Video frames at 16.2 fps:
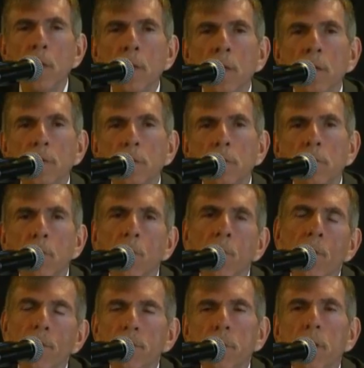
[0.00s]
unless they're
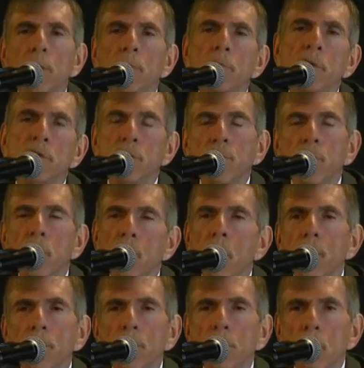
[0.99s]
requesting a reasonable
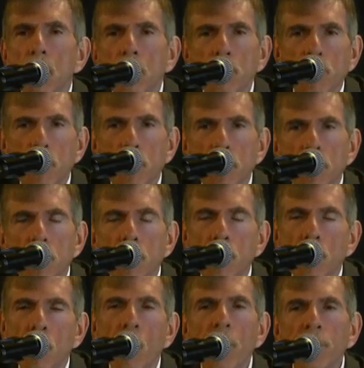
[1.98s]
accommodation. So
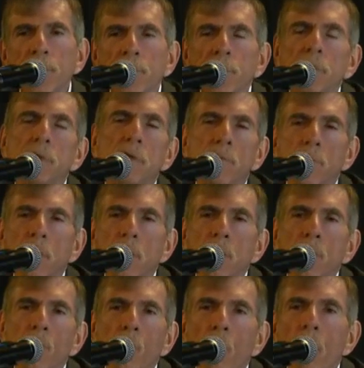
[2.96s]
the question to
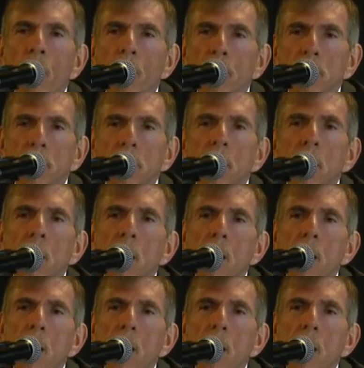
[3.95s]
me was,